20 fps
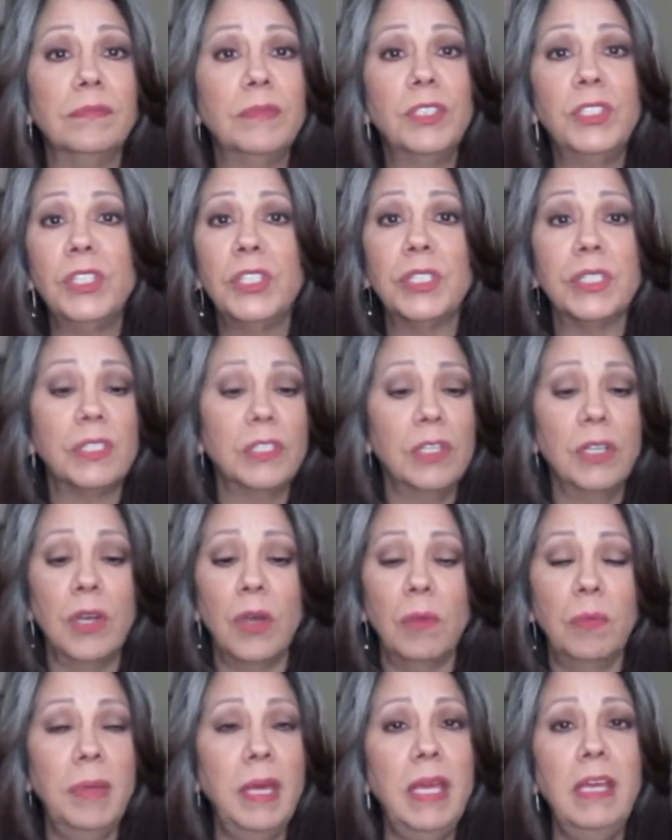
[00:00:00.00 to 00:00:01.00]
Just,
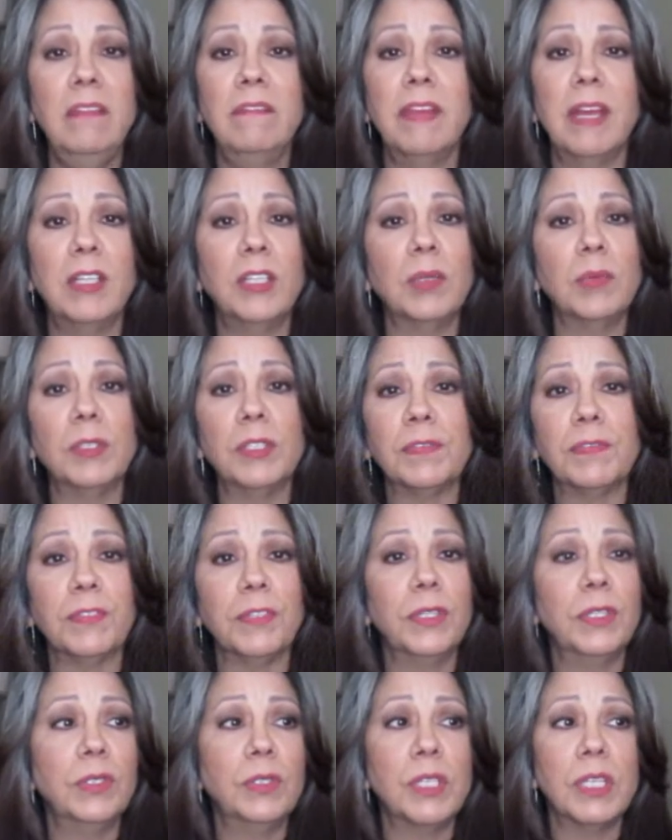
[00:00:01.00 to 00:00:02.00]
meat, vegetables,
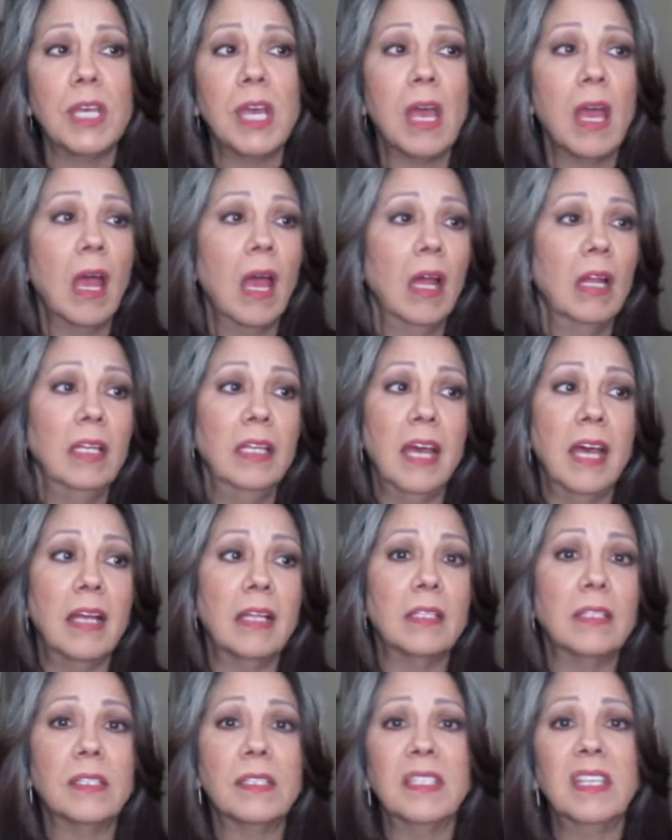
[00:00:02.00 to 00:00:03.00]
fruit,
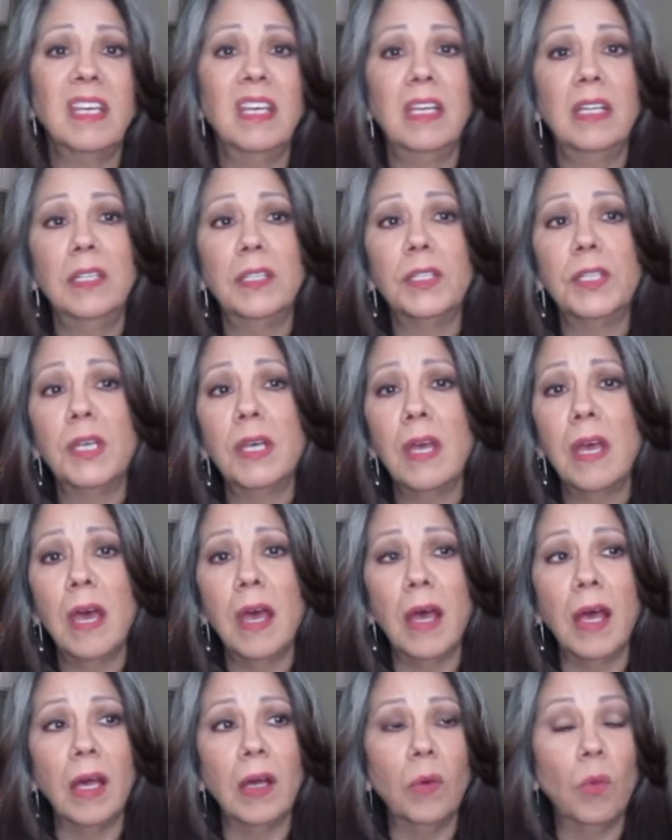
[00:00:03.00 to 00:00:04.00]
nuts, seeds,
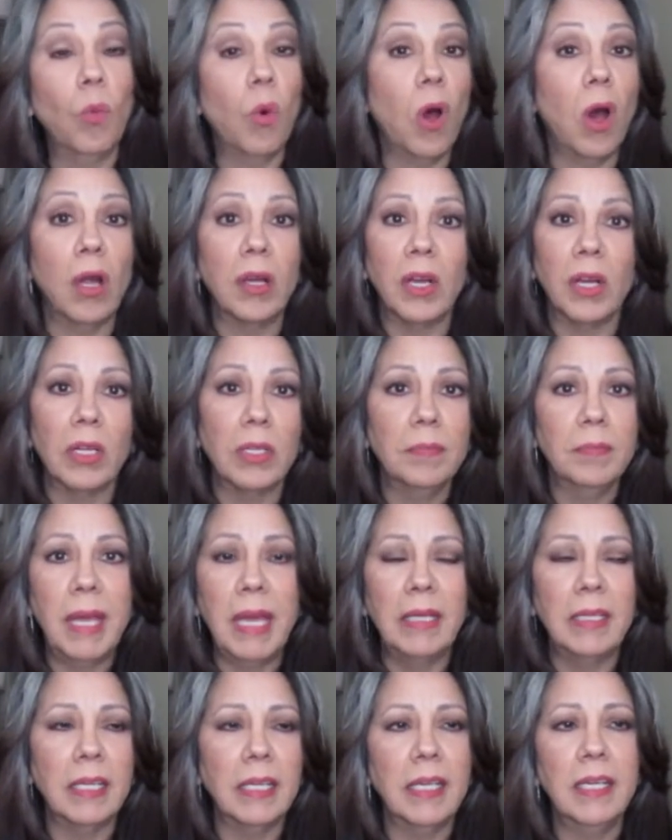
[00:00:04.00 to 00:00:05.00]
water
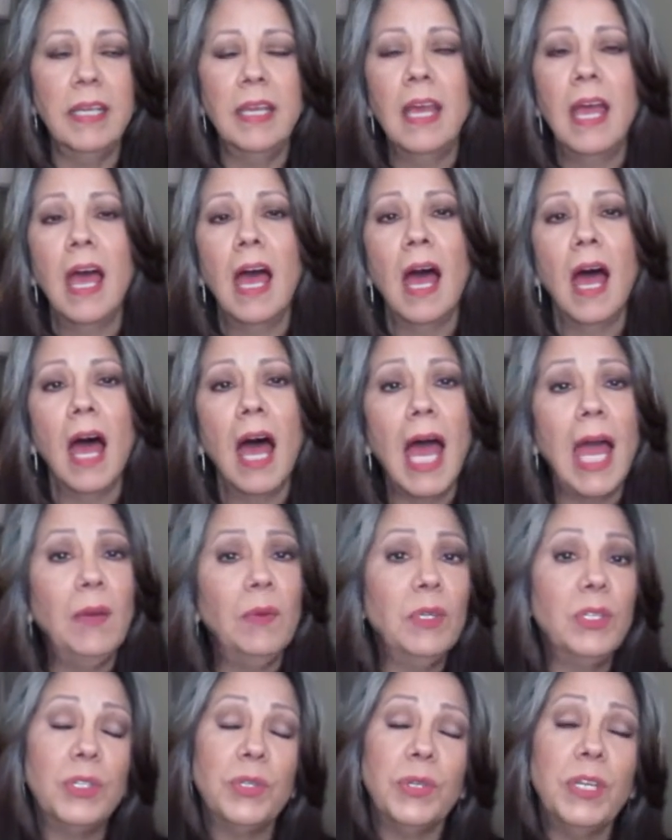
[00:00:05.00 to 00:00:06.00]
mainly. I
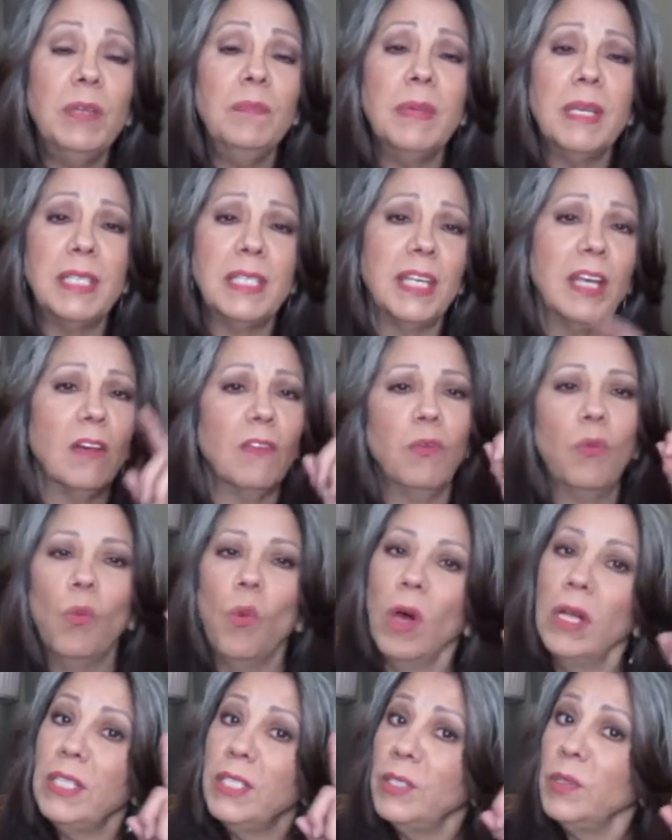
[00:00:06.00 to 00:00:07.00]
would treat myself
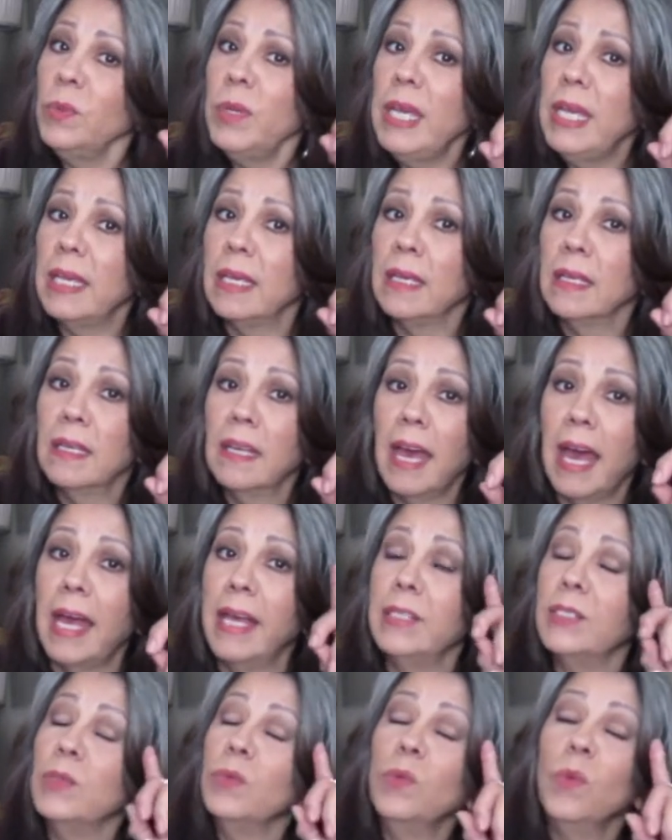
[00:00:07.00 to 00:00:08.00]
once a week,
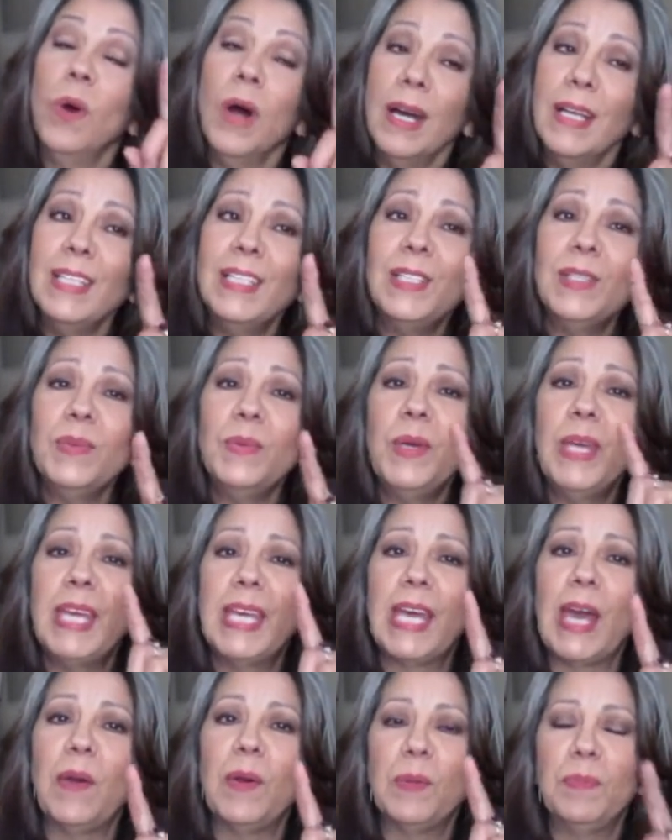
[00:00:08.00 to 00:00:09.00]
guys. Once a
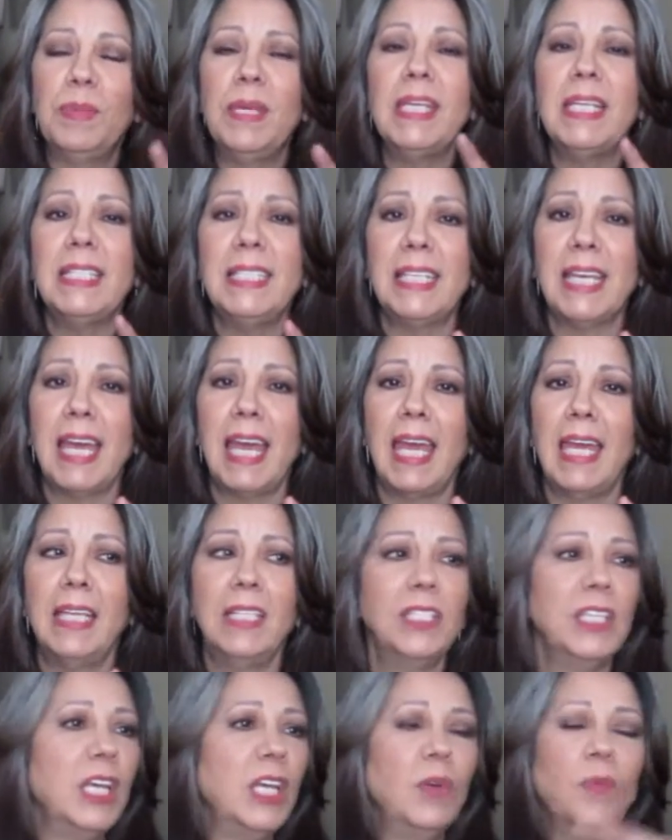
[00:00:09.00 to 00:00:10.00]
week I would pick a day
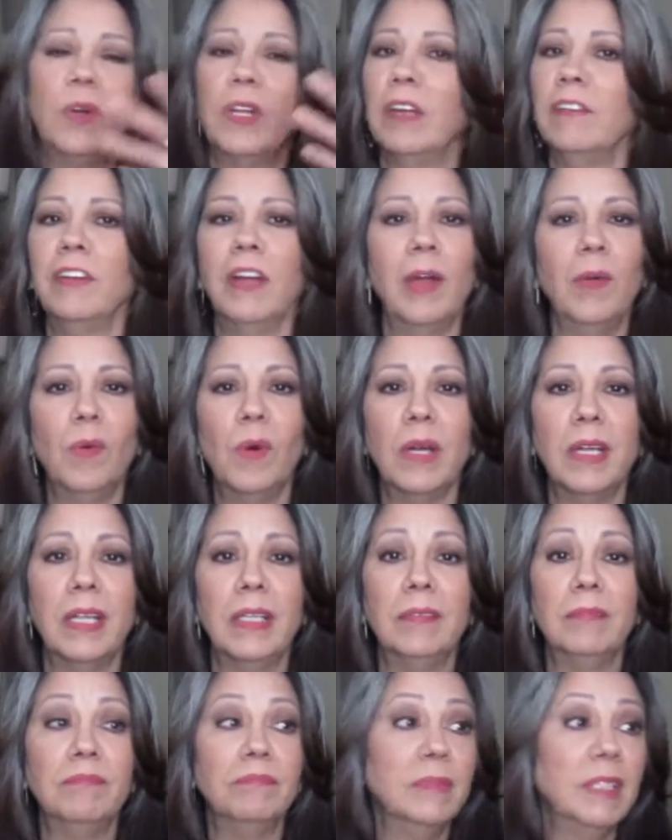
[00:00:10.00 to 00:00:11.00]
to eat whatever I
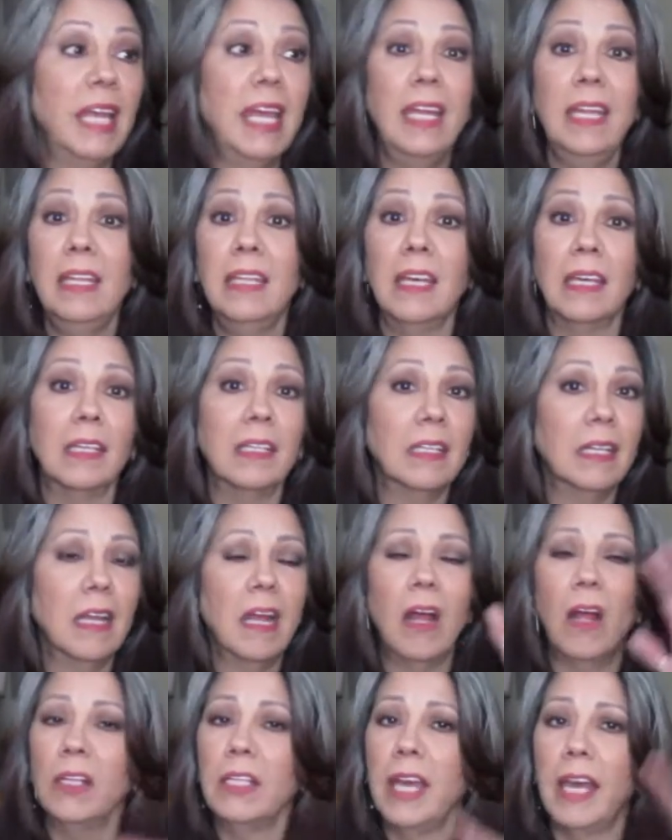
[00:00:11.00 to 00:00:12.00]
wanted. Anything.
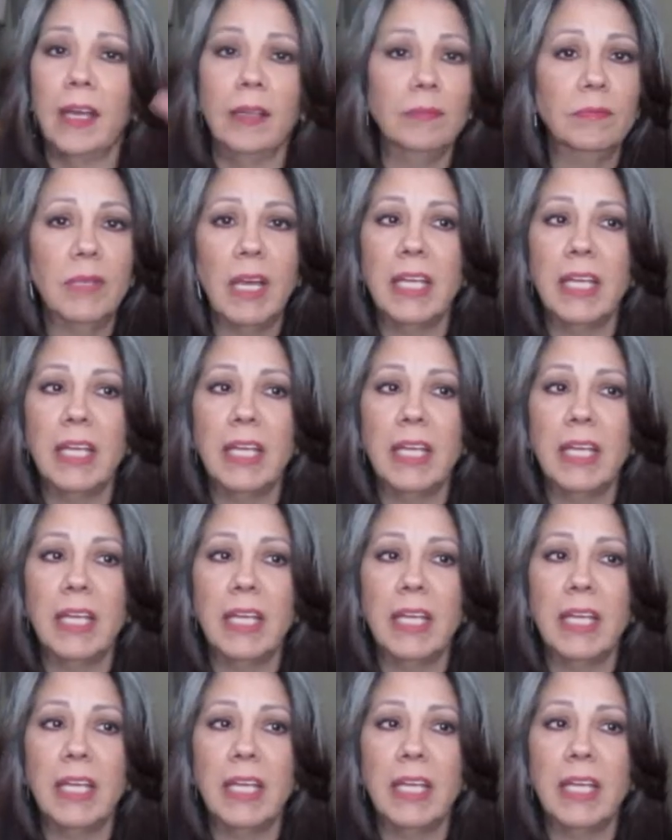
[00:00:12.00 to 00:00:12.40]
All day.